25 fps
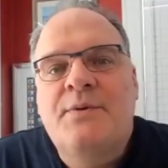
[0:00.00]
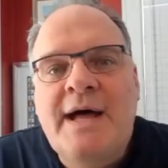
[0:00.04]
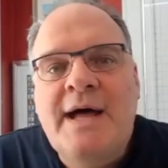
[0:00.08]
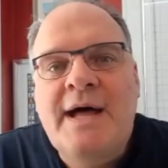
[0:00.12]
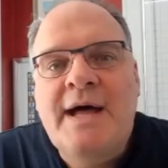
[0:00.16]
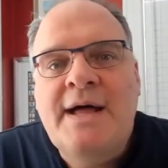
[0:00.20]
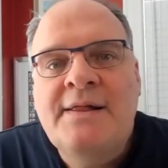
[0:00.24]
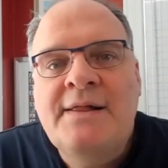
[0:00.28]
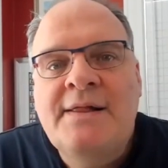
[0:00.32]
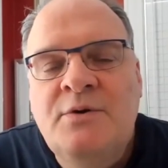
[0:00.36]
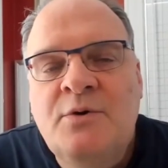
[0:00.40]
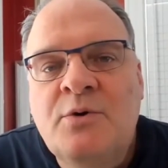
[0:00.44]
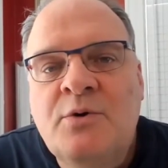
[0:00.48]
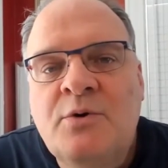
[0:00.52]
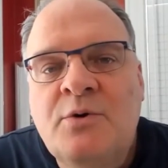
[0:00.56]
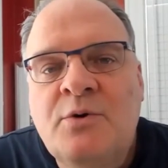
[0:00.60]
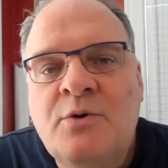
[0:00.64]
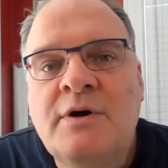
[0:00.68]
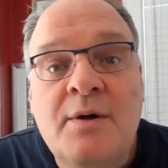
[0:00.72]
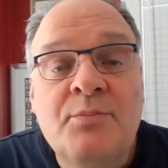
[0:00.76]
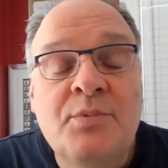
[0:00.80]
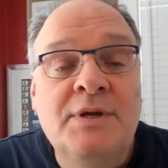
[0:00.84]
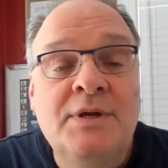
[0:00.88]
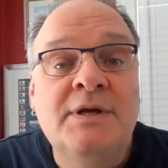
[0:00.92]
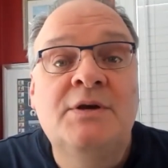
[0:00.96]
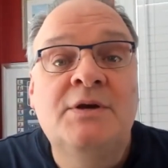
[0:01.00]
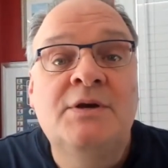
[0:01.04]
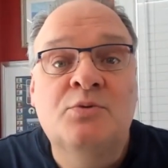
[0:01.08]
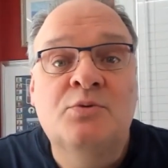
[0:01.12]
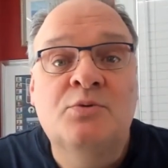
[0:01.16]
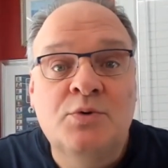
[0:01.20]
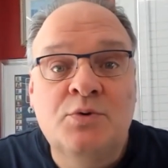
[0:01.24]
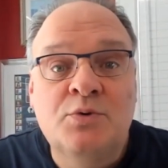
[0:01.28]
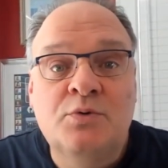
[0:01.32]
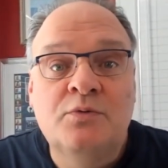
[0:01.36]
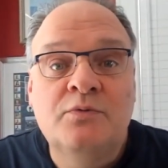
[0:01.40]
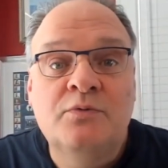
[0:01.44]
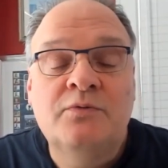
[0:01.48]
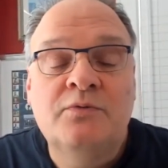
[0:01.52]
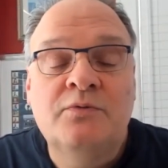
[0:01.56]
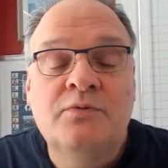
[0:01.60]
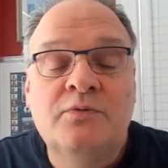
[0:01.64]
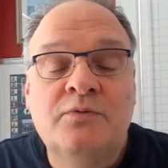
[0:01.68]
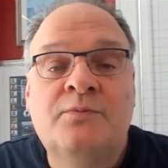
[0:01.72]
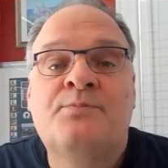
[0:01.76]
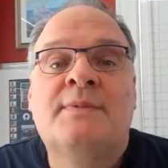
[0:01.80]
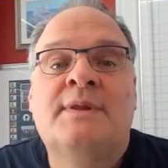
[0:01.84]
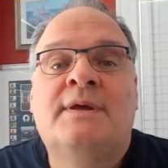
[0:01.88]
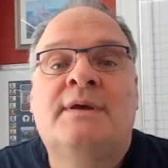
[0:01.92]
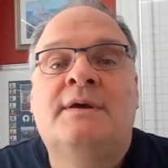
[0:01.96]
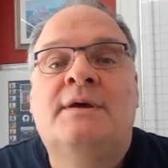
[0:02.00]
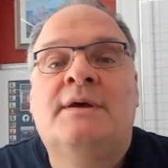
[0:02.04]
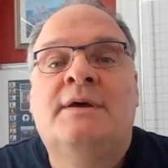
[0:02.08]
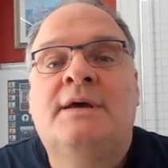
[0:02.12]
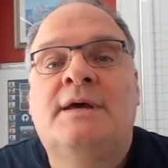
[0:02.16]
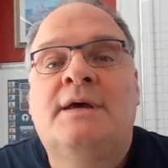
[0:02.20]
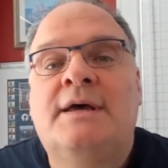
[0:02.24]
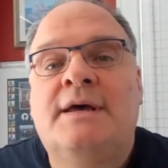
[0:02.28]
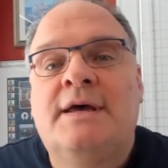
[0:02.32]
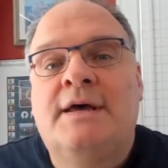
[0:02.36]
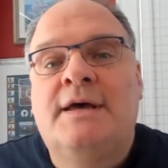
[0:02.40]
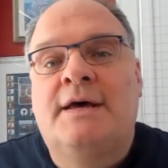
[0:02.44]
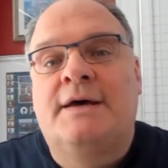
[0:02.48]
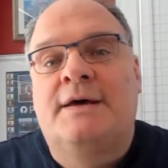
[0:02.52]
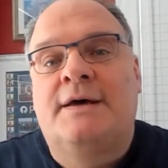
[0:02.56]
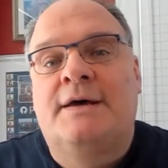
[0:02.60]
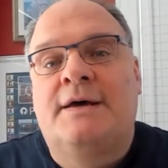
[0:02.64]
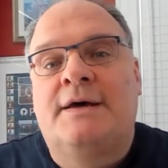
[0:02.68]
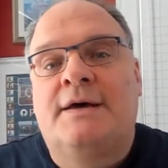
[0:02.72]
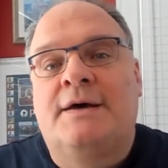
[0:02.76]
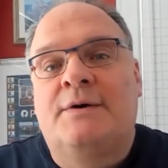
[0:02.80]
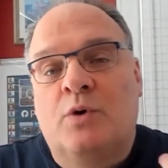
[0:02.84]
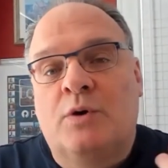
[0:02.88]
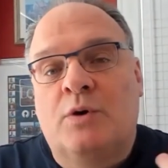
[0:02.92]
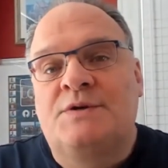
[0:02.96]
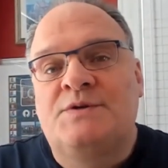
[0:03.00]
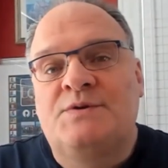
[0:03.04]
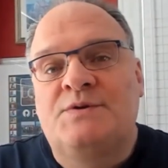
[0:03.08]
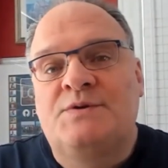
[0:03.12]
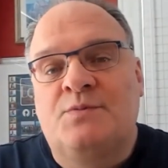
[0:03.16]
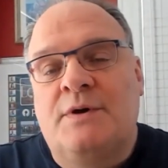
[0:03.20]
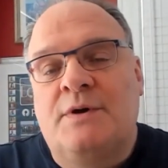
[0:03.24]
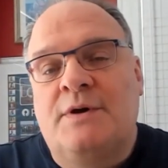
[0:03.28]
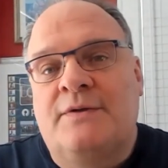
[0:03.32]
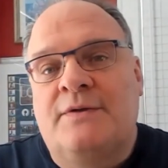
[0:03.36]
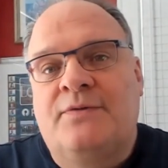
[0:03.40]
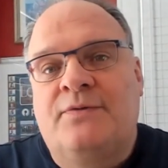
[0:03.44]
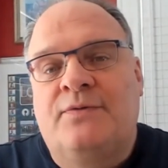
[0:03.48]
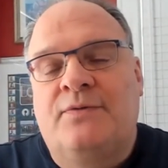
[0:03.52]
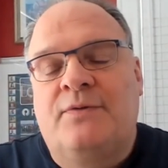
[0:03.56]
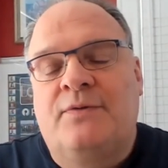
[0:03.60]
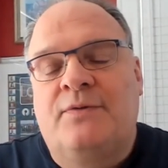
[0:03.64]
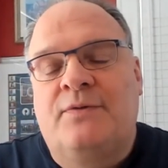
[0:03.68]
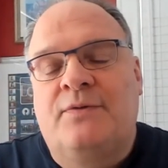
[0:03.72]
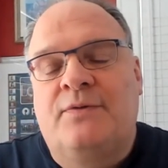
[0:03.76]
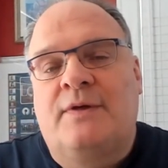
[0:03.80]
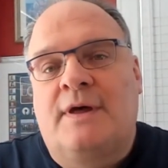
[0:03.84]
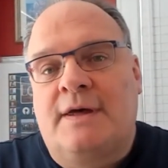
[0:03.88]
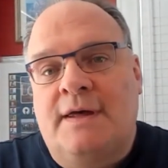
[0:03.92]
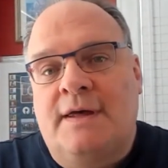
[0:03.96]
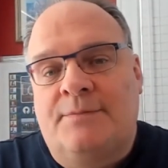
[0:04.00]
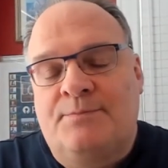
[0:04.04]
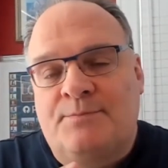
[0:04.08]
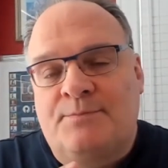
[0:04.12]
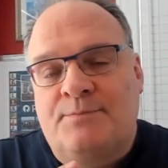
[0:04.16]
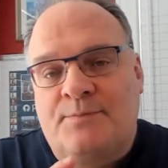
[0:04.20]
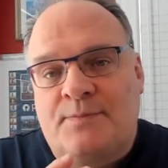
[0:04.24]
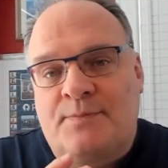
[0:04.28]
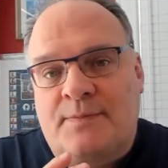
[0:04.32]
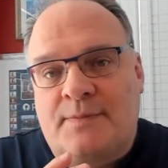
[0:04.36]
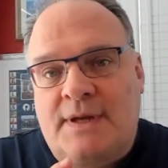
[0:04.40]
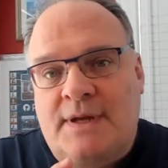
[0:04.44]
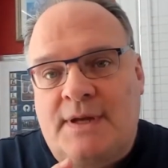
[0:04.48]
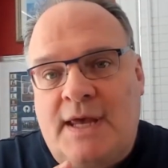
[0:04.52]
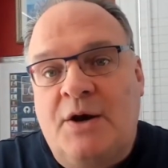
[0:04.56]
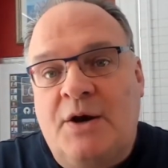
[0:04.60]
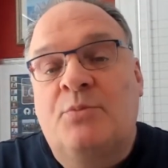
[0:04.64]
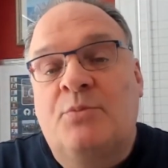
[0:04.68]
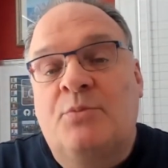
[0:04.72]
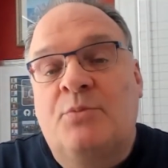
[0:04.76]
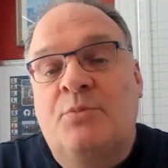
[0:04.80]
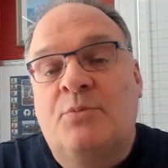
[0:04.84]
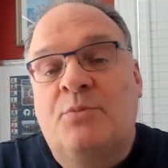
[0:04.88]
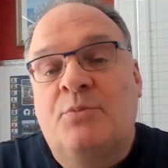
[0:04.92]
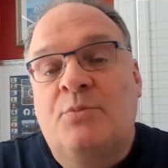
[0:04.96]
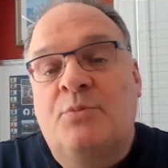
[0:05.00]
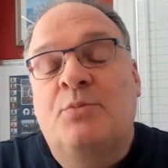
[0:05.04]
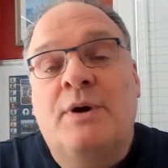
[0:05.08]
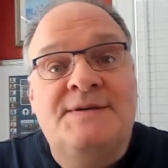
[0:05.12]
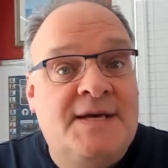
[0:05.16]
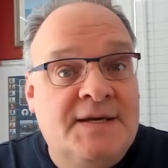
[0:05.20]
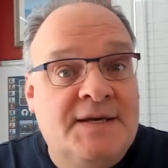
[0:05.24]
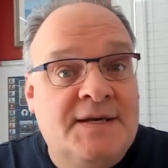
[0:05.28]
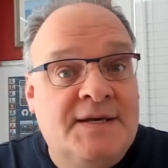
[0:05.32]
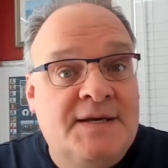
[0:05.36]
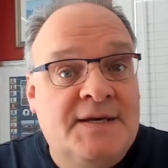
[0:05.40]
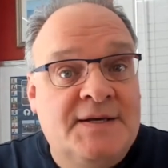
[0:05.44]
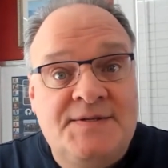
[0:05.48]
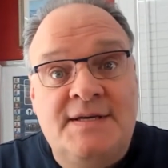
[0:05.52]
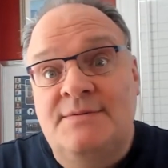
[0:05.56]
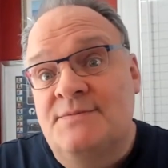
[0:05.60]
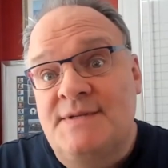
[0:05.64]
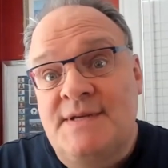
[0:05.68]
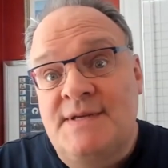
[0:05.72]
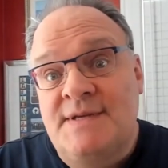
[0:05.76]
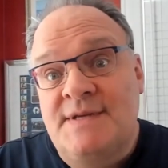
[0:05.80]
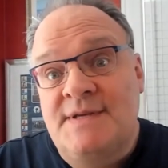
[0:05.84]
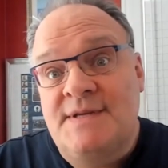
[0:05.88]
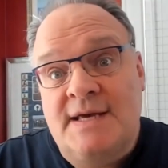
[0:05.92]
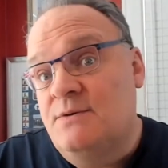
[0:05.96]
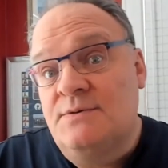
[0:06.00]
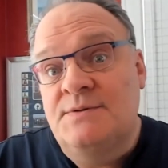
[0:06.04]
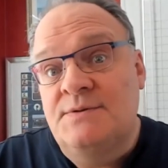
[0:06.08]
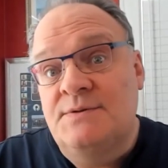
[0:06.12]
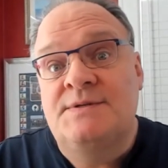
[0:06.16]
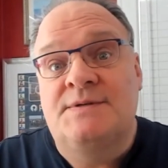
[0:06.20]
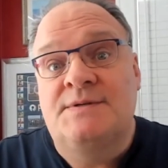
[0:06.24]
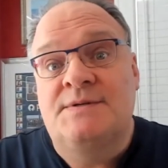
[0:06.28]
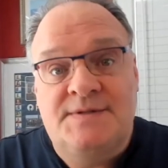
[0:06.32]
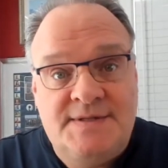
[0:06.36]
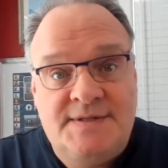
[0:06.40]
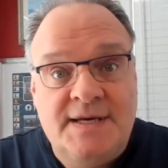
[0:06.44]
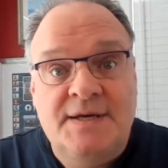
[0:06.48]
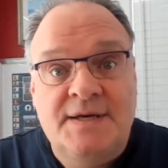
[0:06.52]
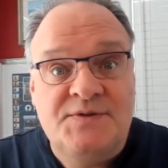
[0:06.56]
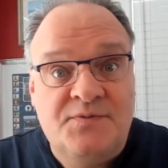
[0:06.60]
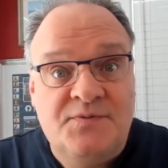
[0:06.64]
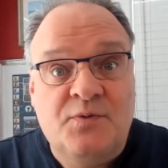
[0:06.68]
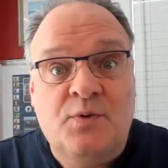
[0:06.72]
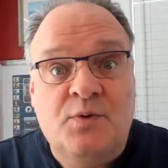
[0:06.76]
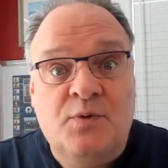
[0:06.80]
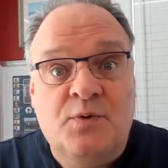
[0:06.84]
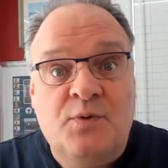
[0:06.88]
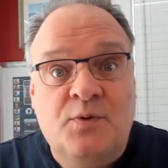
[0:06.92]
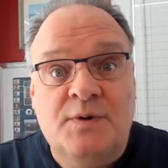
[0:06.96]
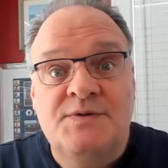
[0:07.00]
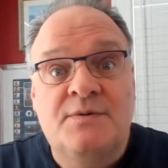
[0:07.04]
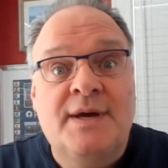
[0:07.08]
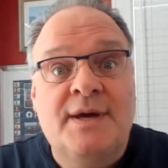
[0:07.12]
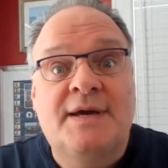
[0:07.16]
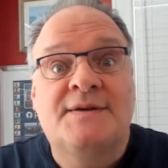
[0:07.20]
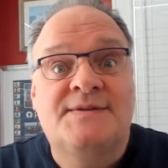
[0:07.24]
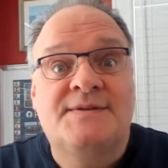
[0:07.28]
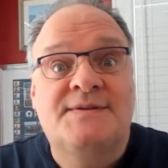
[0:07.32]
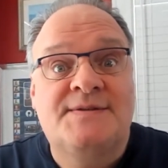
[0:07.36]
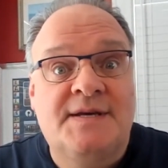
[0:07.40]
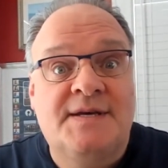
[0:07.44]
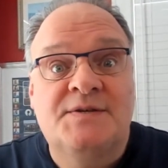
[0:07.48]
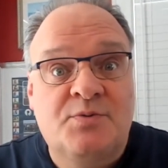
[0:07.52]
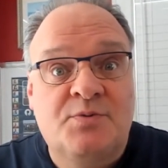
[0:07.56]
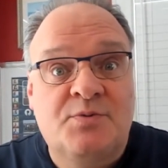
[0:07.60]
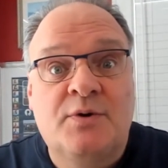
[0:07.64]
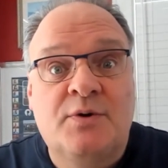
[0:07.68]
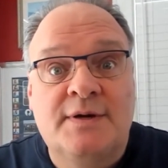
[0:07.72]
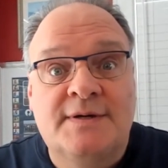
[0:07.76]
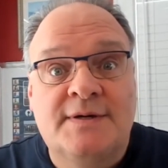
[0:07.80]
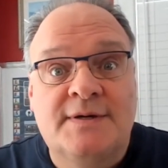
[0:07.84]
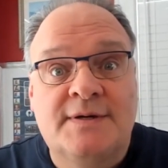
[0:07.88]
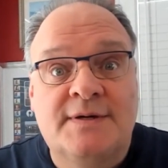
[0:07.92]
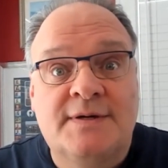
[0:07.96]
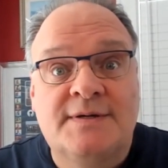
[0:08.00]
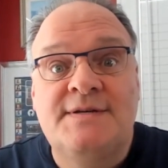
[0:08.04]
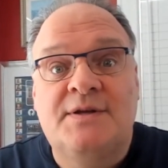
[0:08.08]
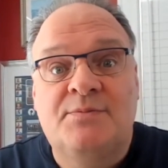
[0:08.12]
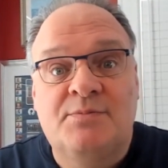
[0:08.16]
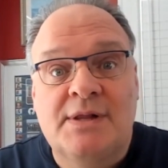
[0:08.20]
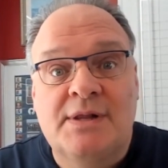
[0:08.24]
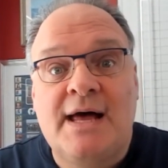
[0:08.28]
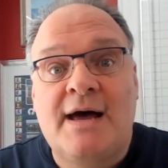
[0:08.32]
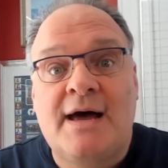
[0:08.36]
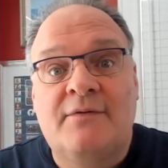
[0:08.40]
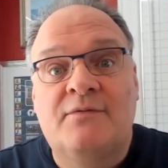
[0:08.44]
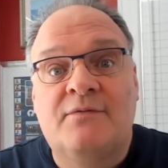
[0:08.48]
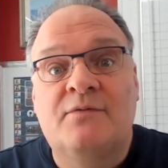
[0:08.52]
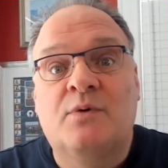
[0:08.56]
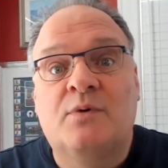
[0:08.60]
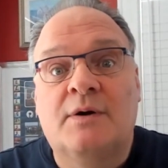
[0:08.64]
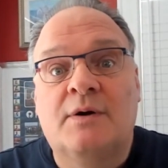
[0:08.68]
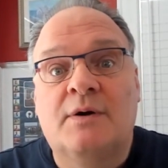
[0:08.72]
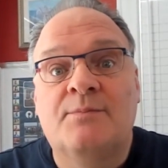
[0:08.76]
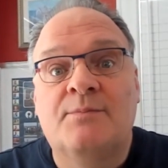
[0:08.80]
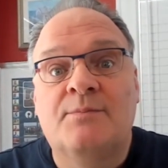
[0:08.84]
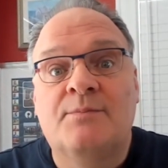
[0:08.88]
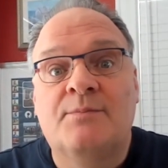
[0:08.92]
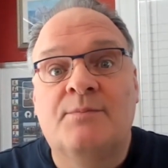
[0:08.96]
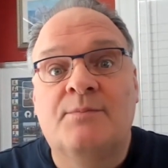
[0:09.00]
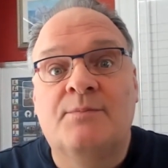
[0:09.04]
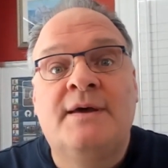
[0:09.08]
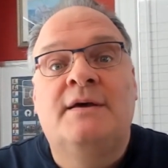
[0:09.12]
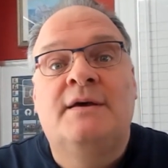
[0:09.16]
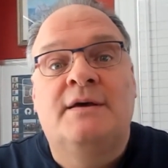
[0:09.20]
So Ali, your company Groove works with enterprise sales teams that use Salesforce. You make a sales productivity platform.